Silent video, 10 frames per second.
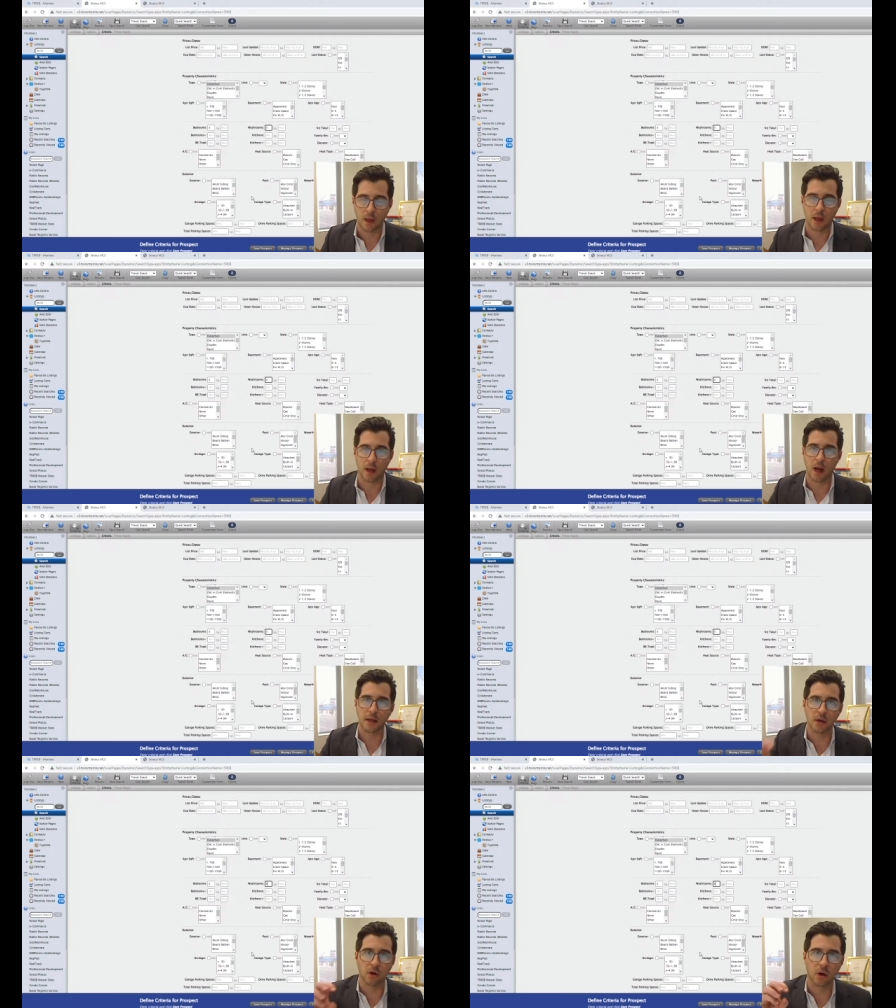And I
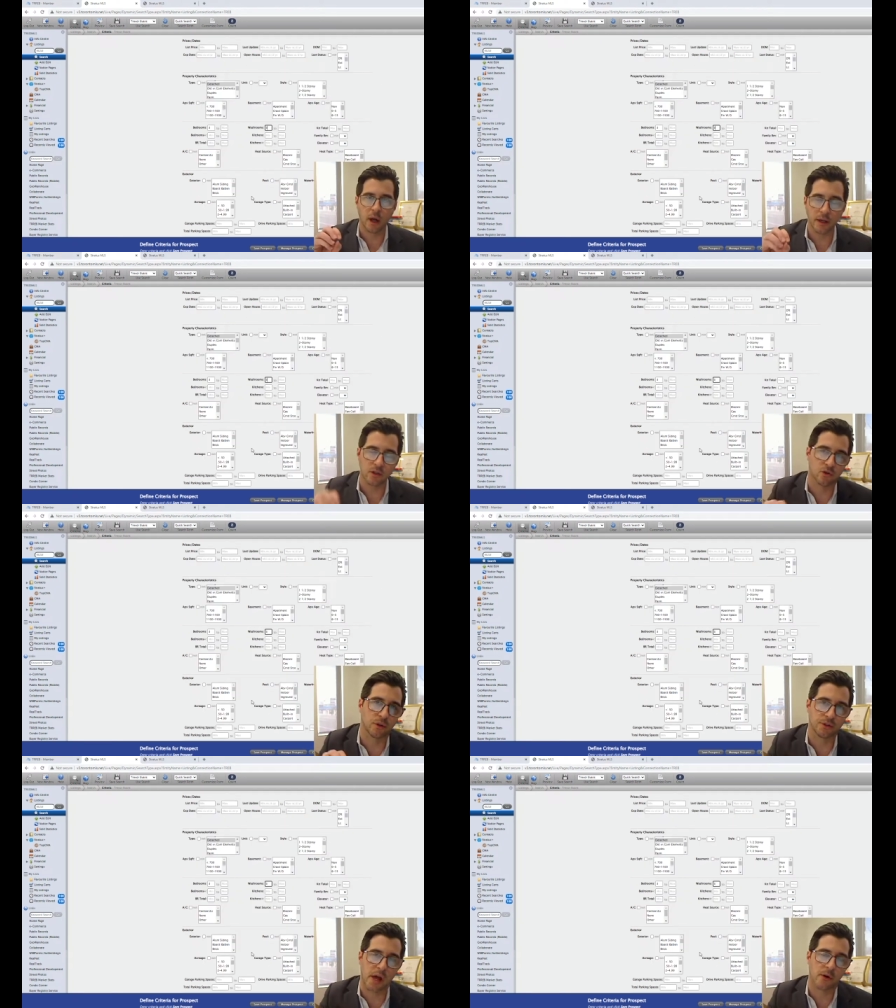can, I can
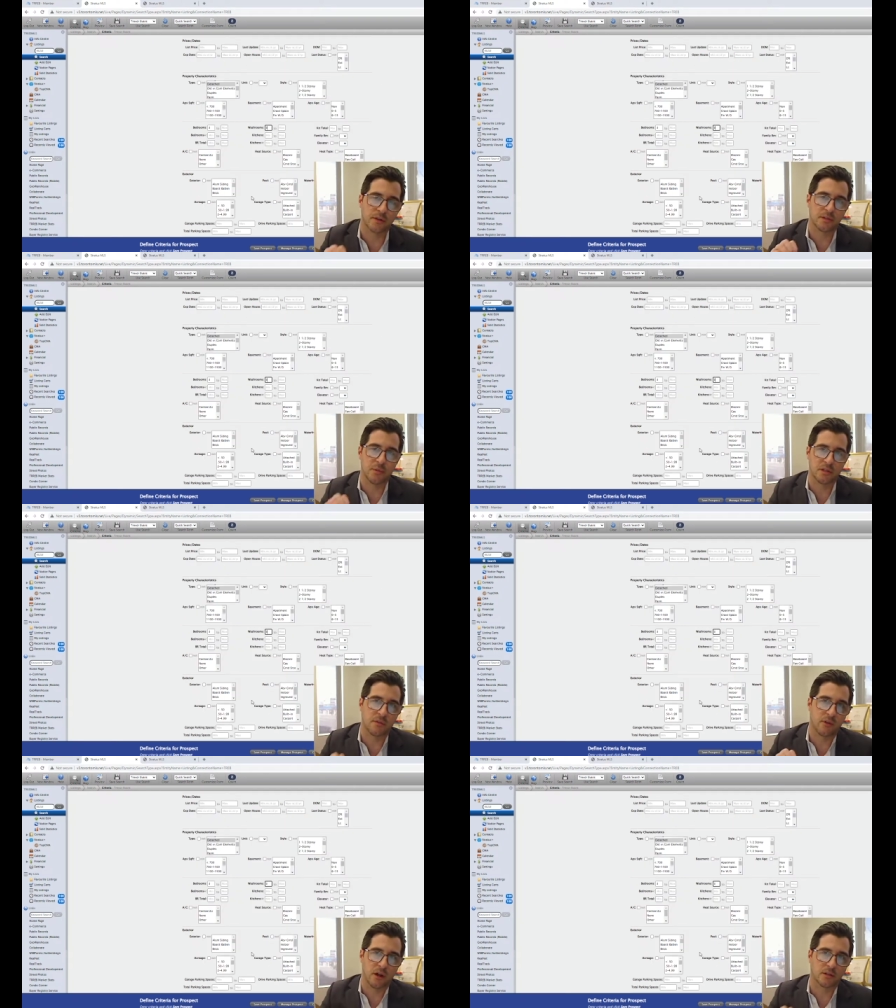drill down as
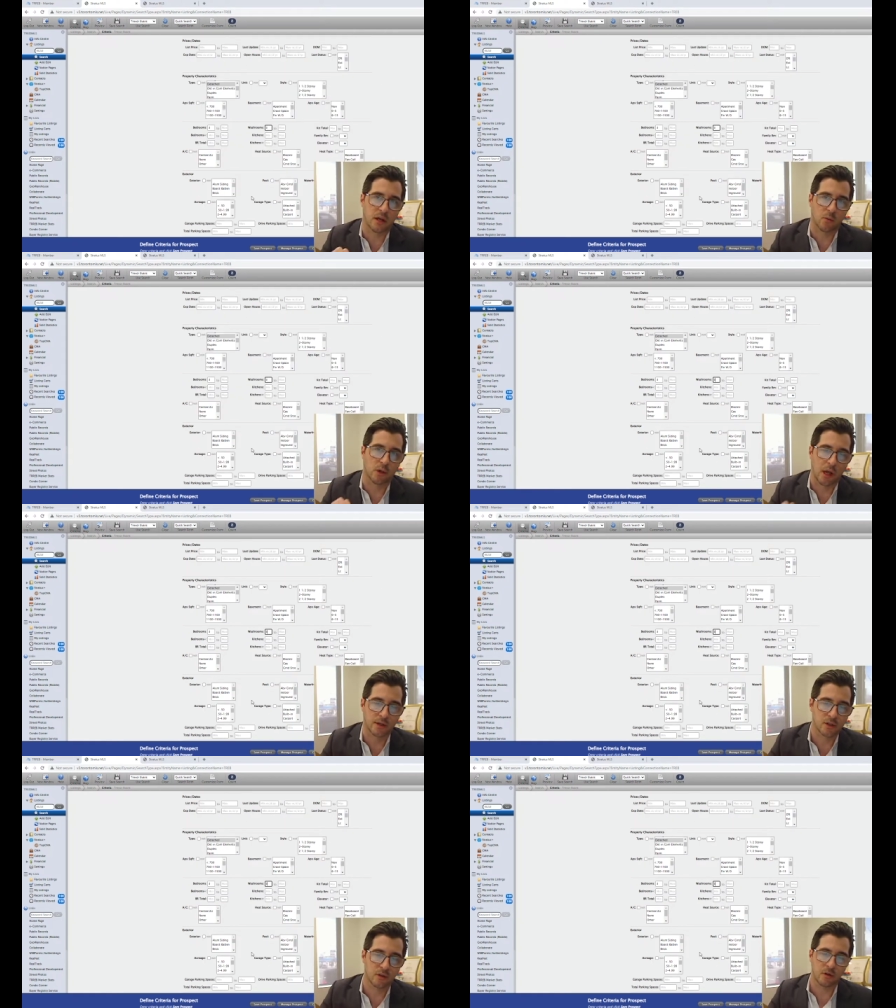specific as I would
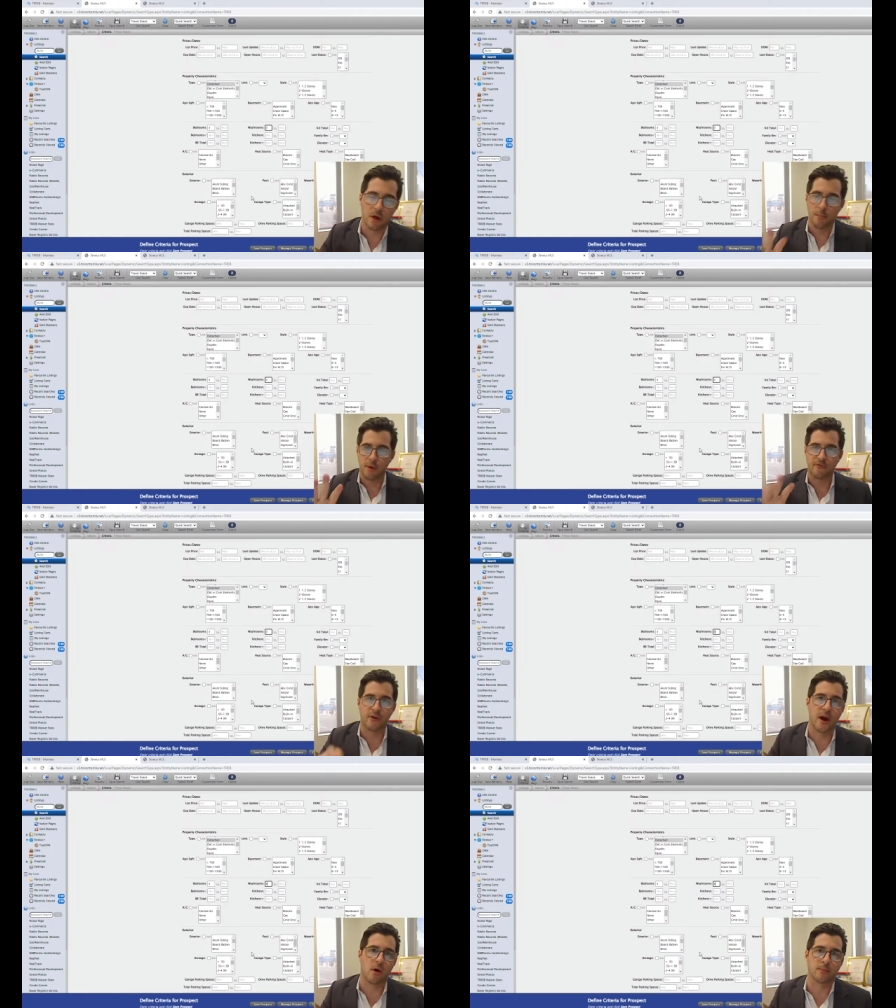like to, but for
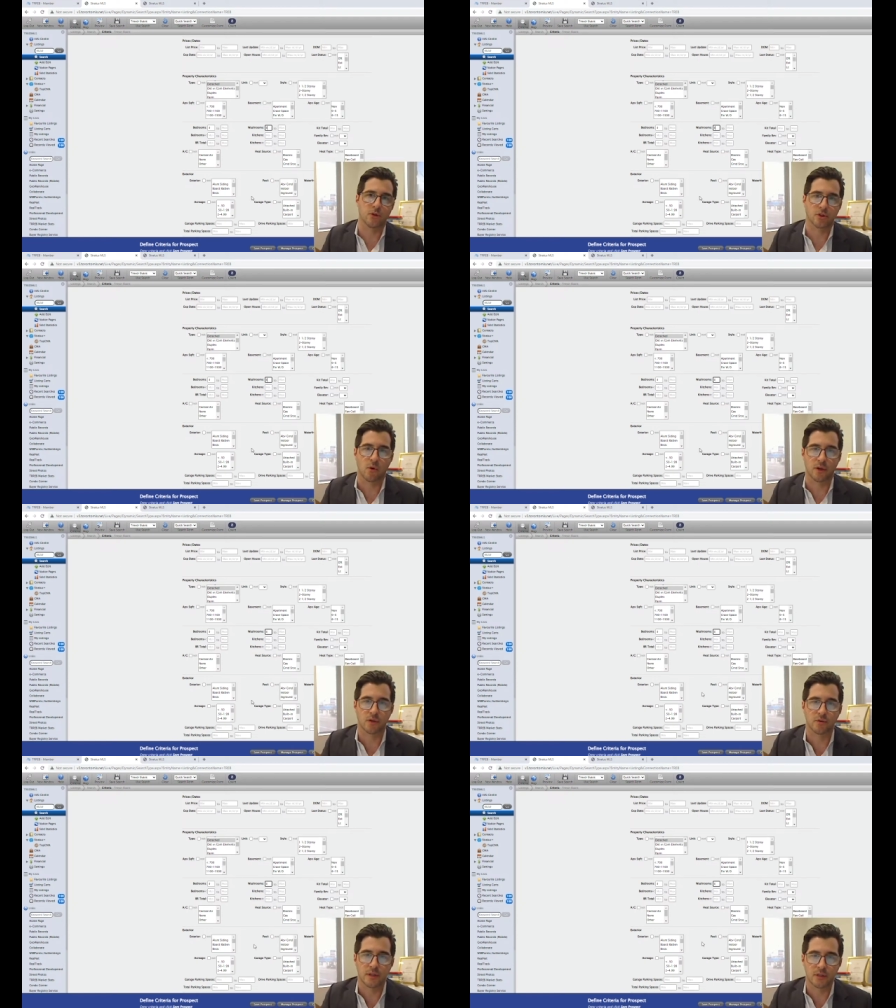now I'm just going to
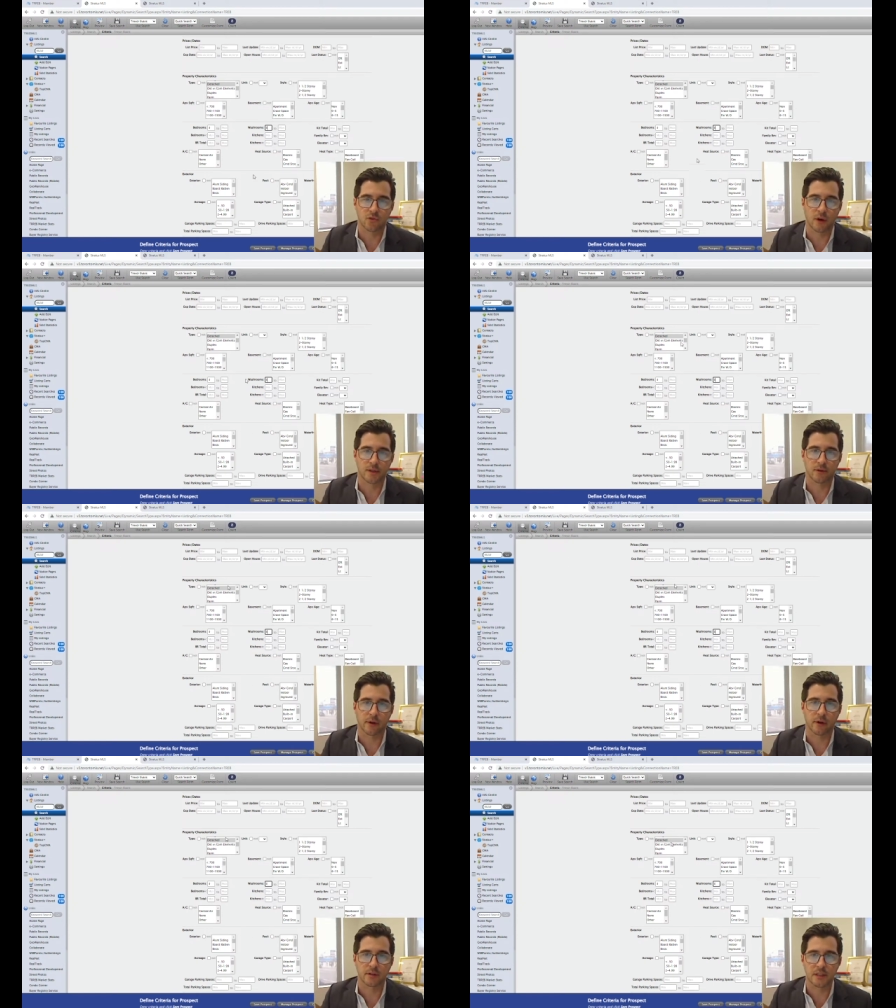use these
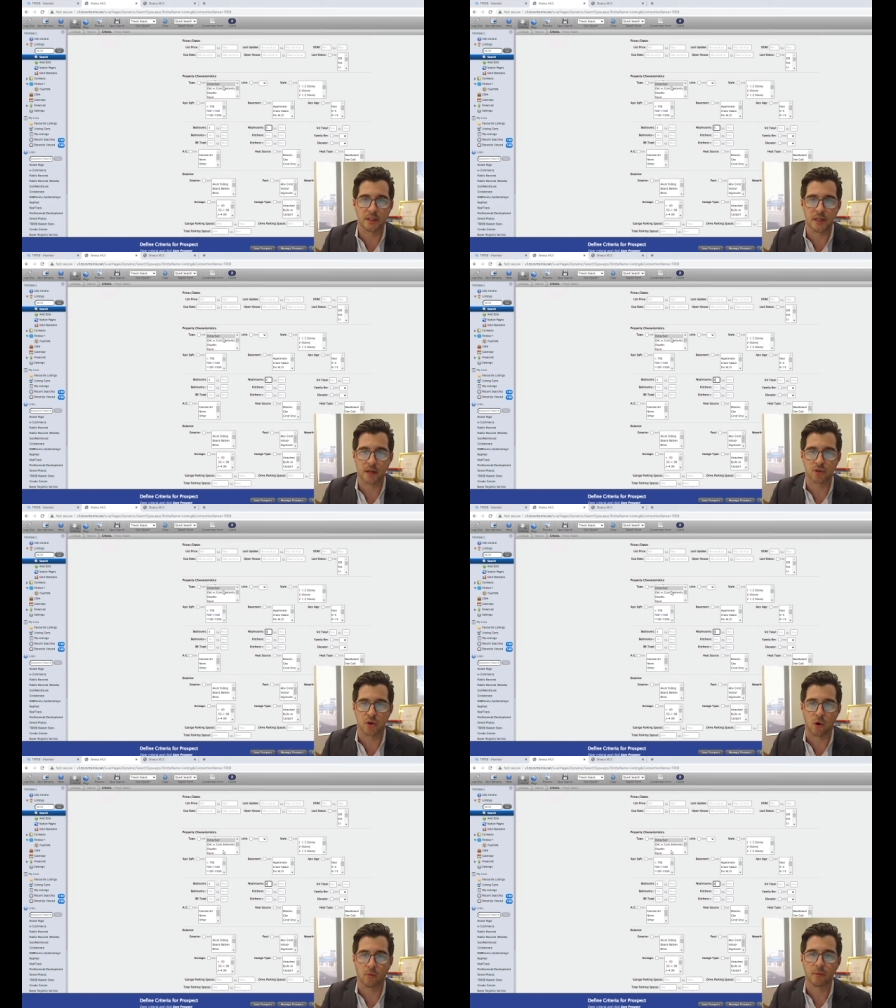criteria, detached
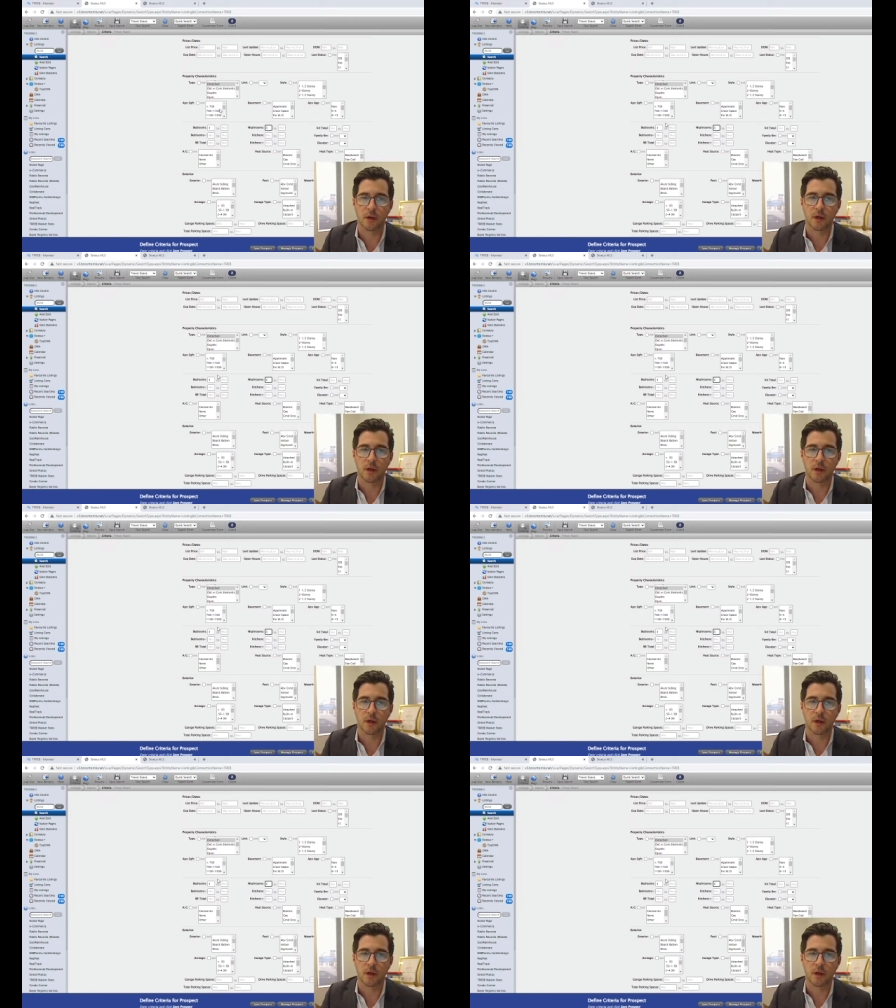home,